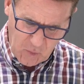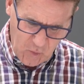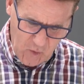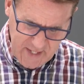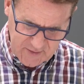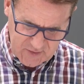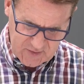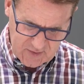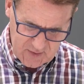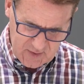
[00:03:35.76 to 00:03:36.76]

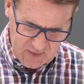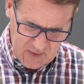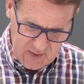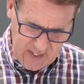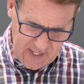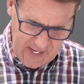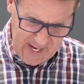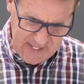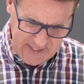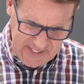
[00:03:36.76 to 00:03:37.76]
waits,
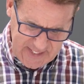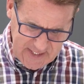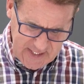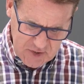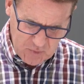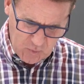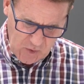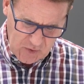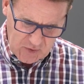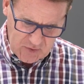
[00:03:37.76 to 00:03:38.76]
and in His
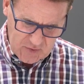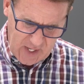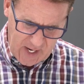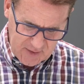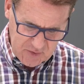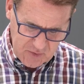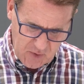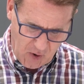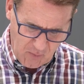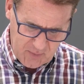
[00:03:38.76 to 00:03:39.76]
word I do
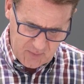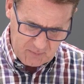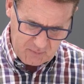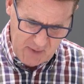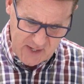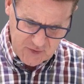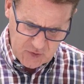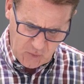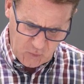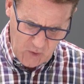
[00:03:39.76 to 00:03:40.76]
hope. My
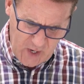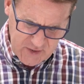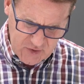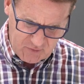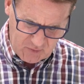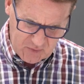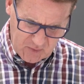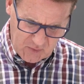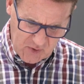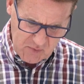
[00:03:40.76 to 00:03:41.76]
soul waits for the
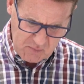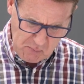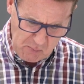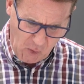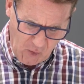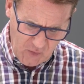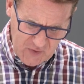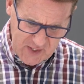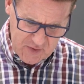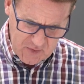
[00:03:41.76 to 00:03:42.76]
Lord more
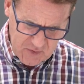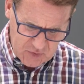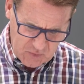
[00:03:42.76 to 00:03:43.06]
than those who